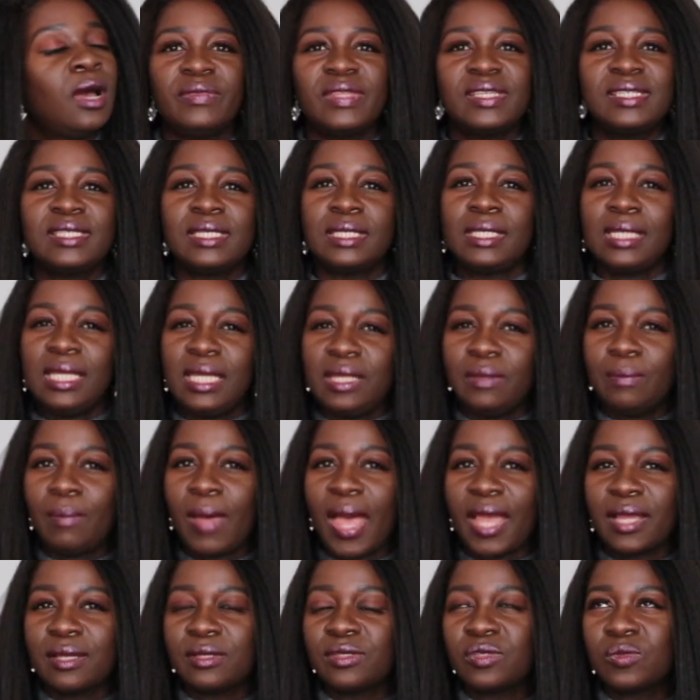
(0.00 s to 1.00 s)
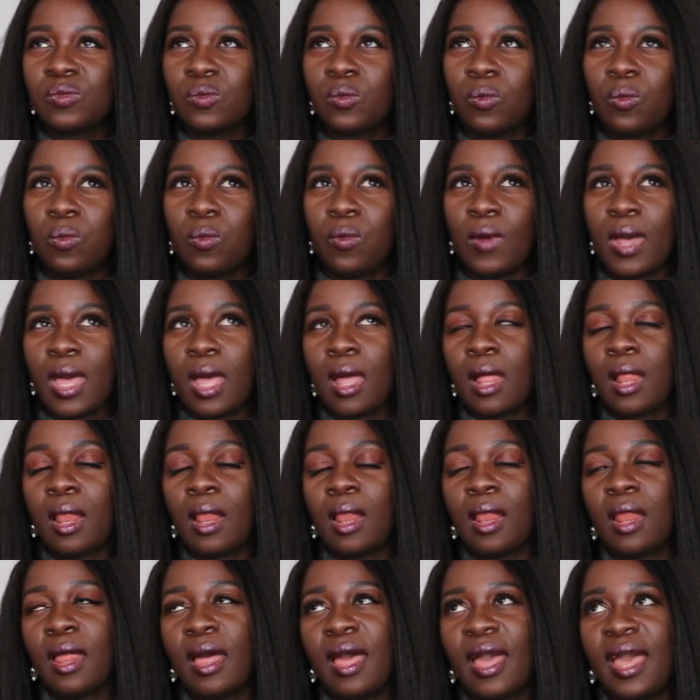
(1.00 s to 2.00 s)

the Celine bag as well.